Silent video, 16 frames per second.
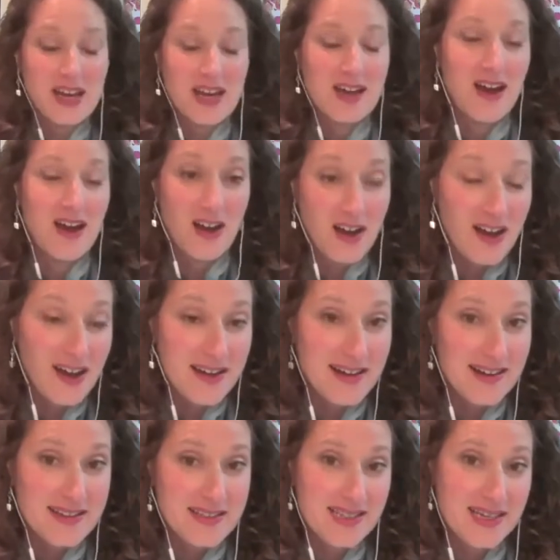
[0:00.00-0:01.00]
our
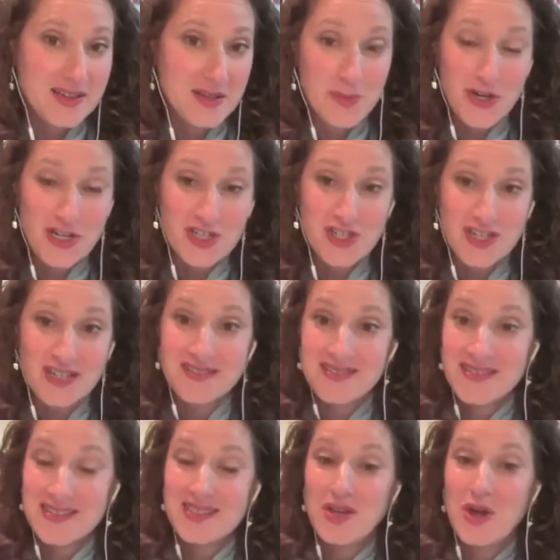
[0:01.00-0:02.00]
Hanukkah
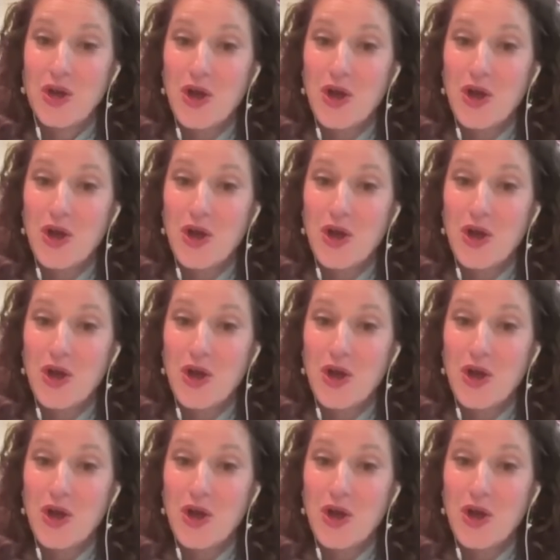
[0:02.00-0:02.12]
celebrations.